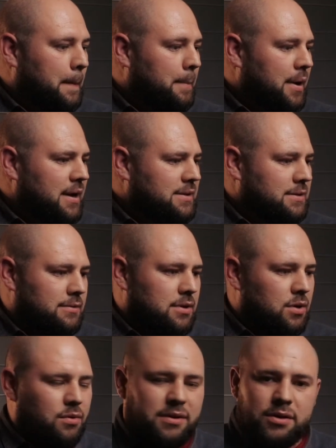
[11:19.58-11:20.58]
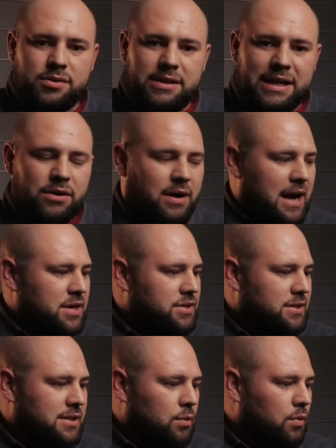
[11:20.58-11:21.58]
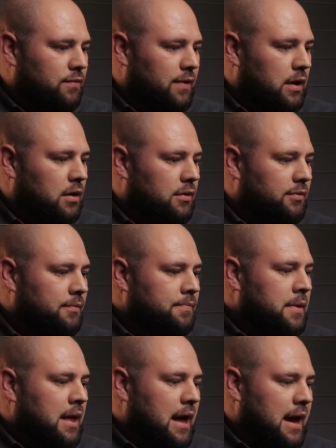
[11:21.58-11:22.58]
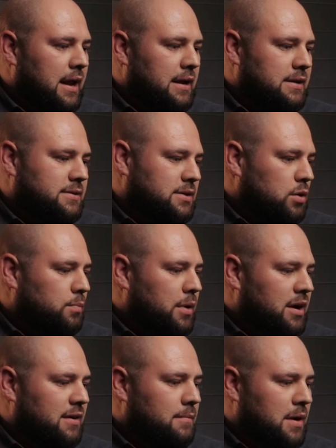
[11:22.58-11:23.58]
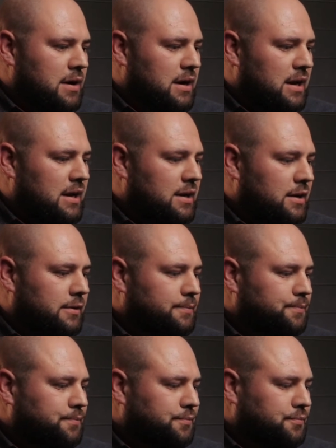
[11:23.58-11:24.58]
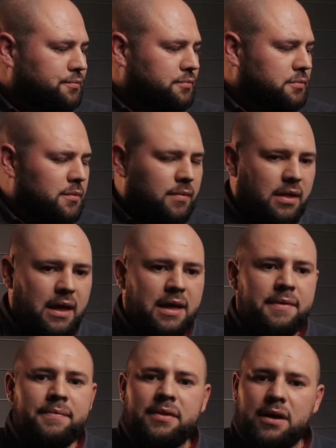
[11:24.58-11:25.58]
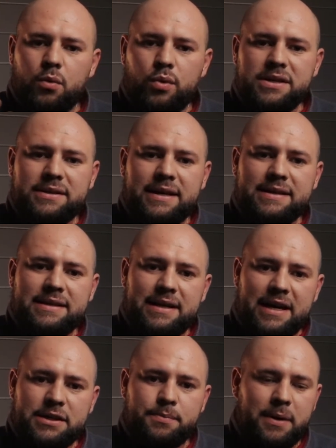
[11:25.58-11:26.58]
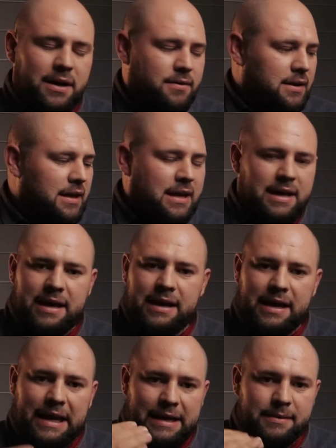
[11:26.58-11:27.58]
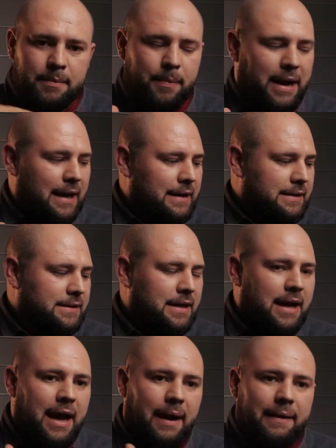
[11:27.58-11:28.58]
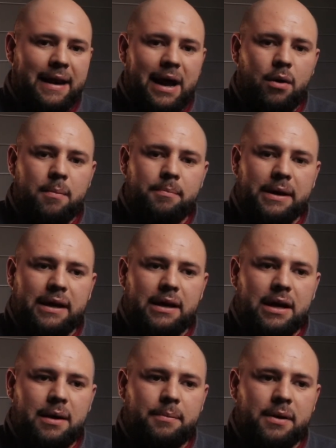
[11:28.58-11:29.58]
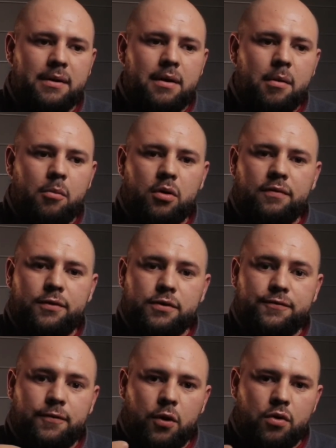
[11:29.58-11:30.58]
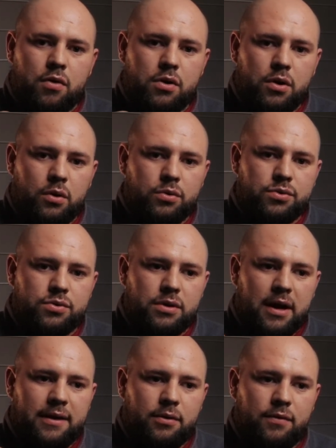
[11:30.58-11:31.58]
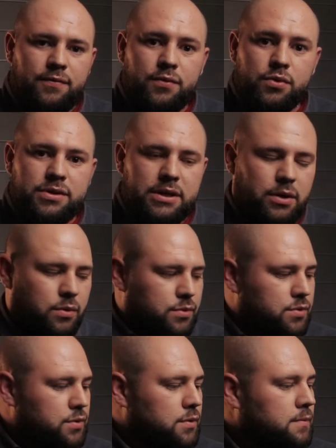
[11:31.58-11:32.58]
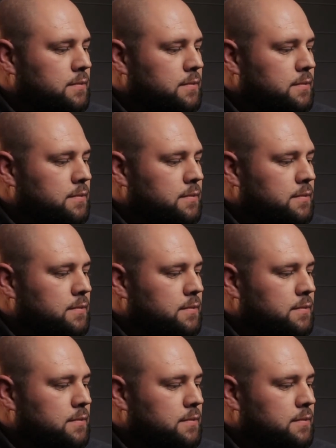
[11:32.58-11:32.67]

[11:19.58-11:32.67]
but you know, those little ashes, they will fall off, and it's still burning very linear. The whiskey is a nice pairing. It cleaned the palate, and now I'm picking up more of those floral notes and the fruity notes.